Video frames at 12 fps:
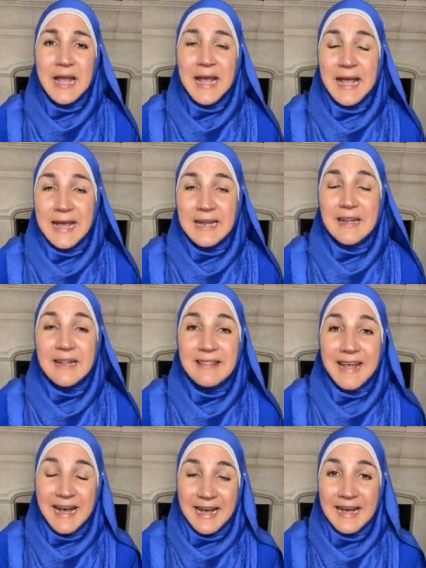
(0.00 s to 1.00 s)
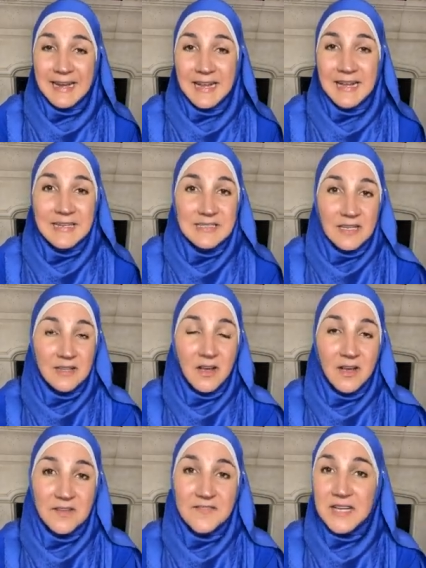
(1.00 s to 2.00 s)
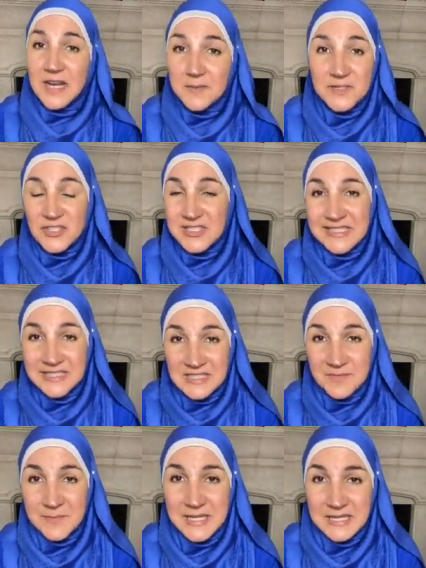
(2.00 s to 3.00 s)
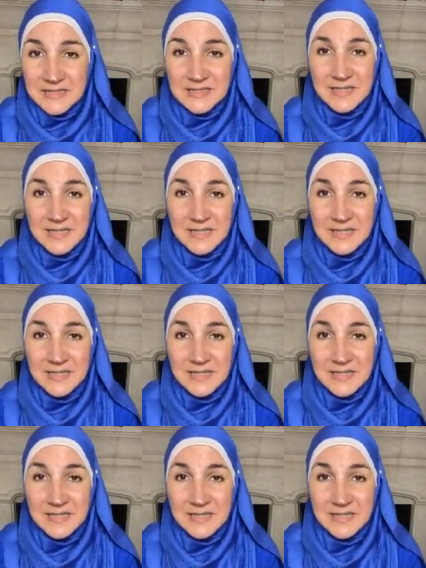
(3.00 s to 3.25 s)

and that is a lot of times just dismissed,